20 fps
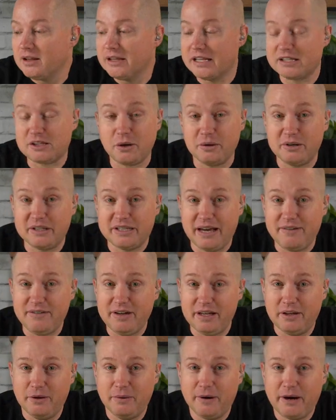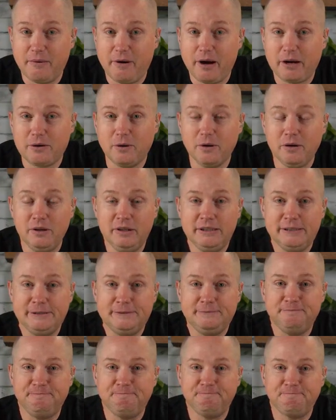let's go and dive in. You ready to rock and roll?
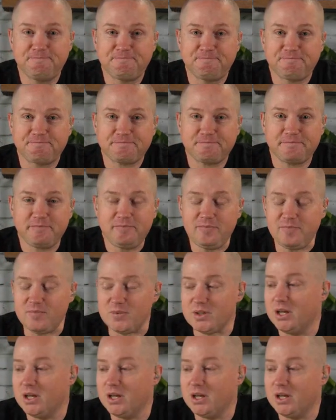Let's do it.